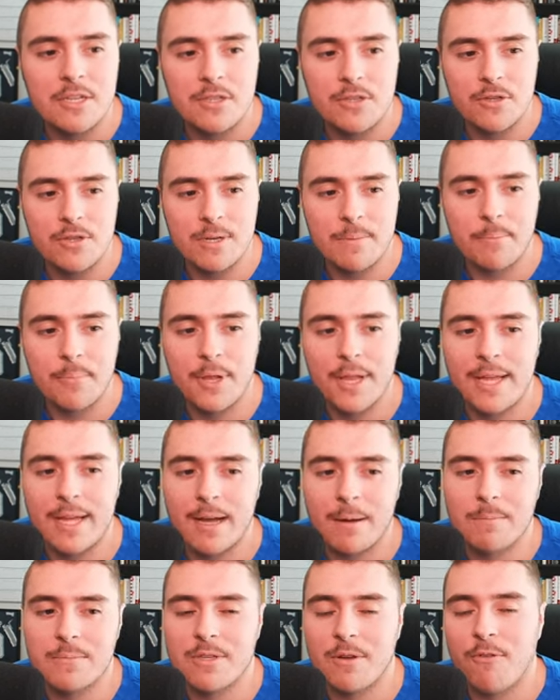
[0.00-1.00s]
You can play
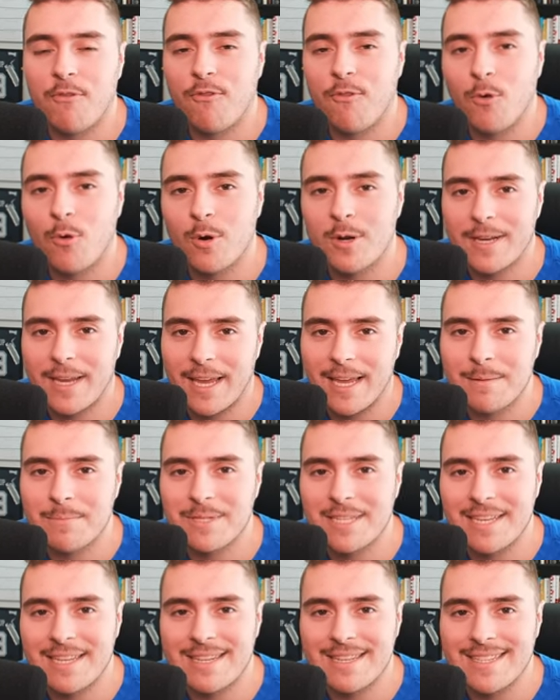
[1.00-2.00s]
up to 4
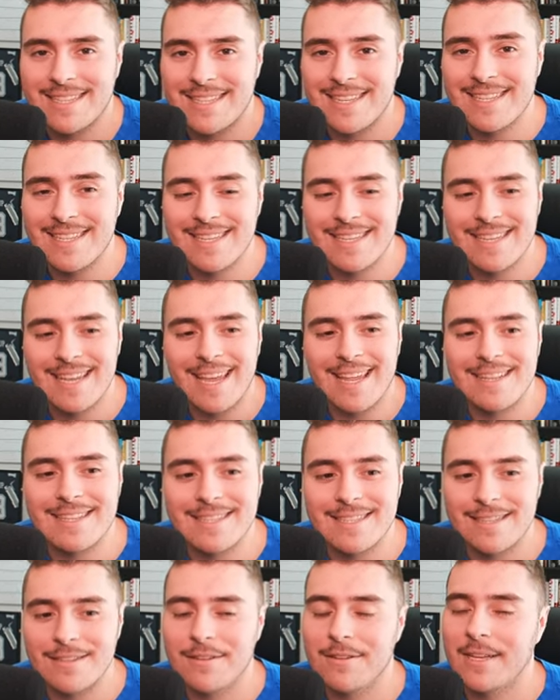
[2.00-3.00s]
games in a season
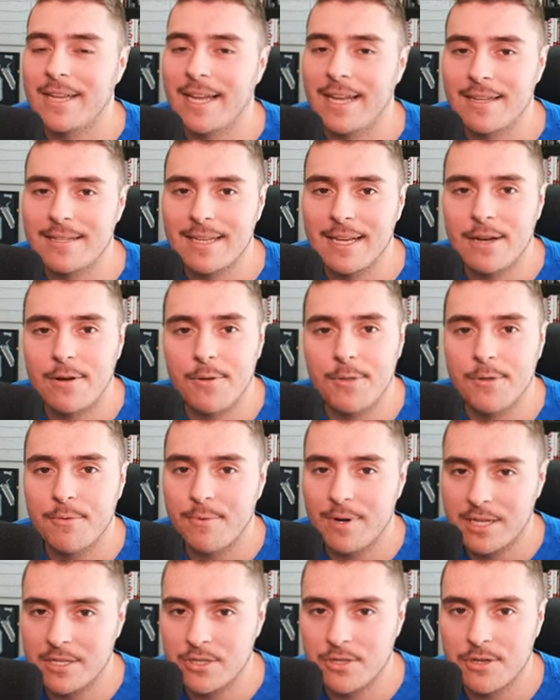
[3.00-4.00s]
and still hand out the
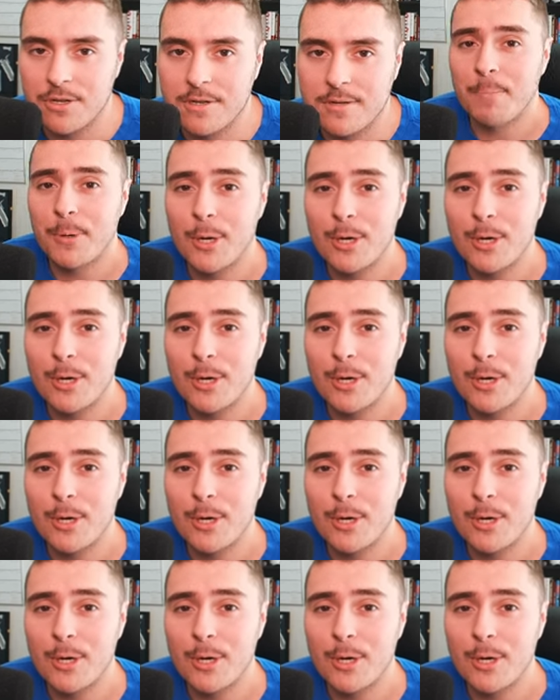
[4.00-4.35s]
red shirt.